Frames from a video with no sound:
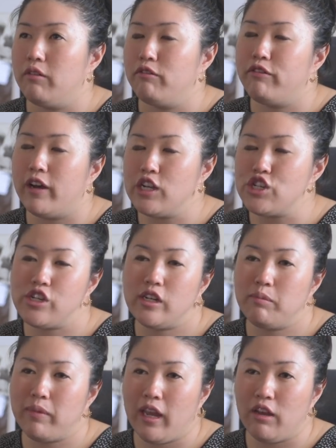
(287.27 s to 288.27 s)
function
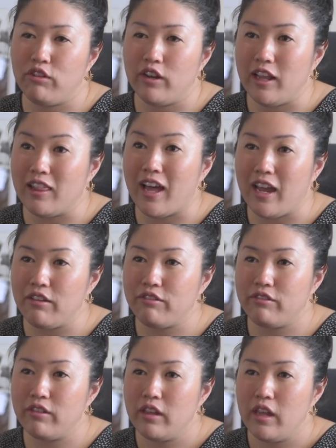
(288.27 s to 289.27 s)
in my everyday life.